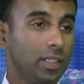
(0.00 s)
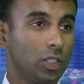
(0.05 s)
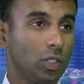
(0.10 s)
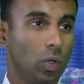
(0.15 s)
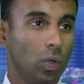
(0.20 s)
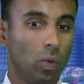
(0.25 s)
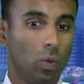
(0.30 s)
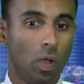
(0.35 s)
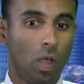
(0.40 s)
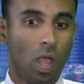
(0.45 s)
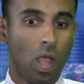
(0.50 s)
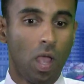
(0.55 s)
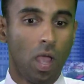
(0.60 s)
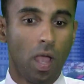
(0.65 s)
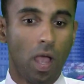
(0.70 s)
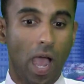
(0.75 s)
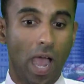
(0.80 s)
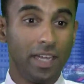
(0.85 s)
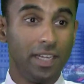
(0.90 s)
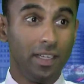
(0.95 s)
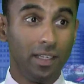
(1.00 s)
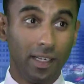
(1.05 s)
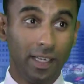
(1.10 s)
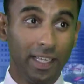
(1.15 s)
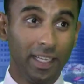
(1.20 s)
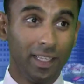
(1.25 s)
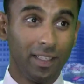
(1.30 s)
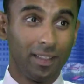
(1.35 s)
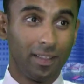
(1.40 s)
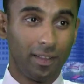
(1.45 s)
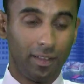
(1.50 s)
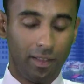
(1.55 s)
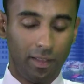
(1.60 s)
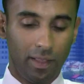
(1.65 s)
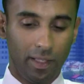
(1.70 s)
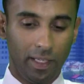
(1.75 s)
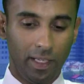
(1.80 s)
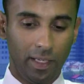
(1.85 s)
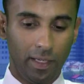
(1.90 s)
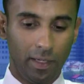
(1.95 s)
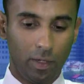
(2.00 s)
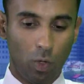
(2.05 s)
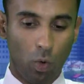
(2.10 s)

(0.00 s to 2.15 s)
So ideally, the